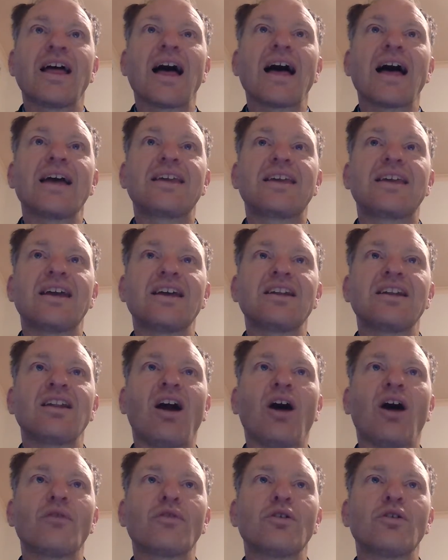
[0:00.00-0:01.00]
Again,
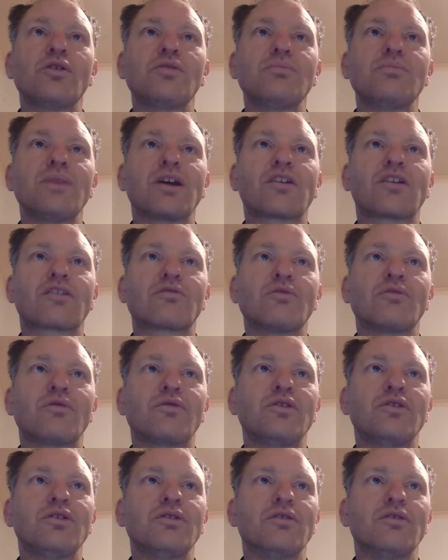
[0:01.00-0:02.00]
I've heard mixed
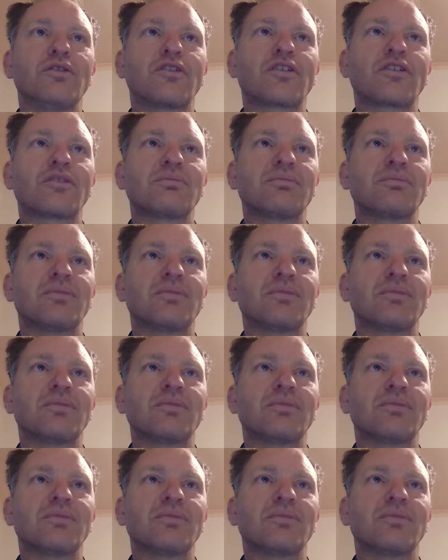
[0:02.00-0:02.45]
reviews.